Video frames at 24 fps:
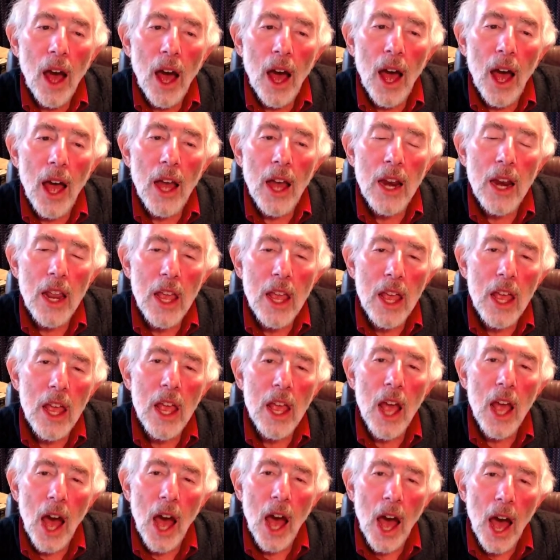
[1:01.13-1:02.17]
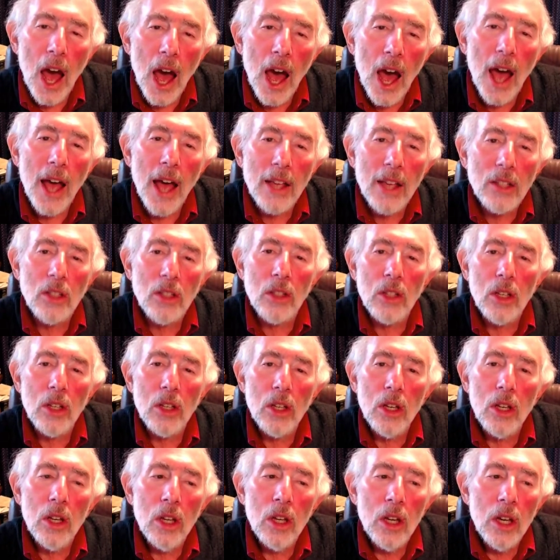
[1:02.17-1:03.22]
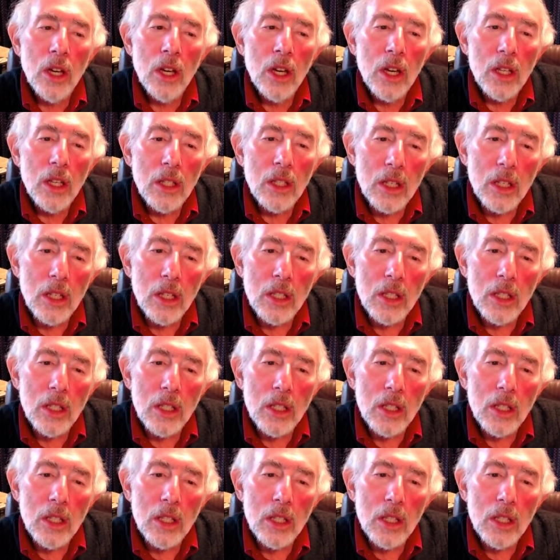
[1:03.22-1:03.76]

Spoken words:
And he has to